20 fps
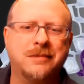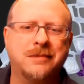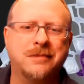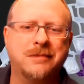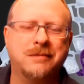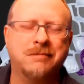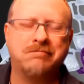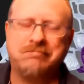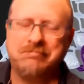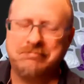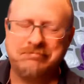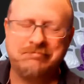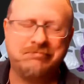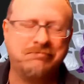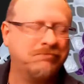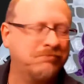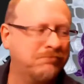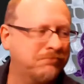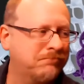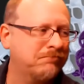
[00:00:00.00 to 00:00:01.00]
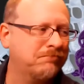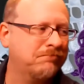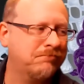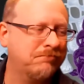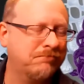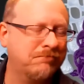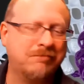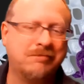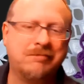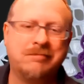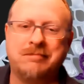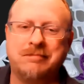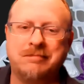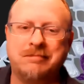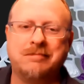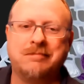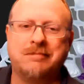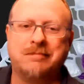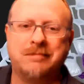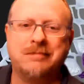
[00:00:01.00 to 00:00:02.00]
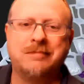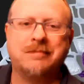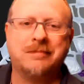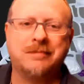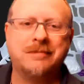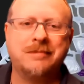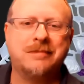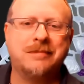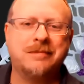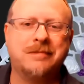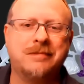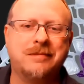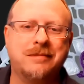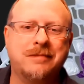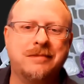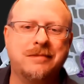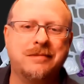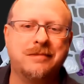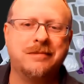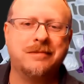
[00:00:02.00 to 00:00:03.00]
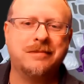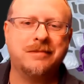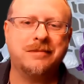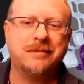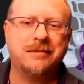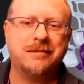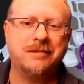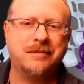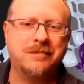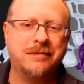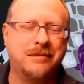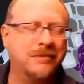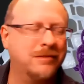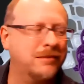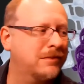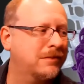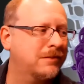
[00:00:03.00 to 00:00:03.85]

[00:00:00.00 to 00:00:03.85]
This person isn't speaking.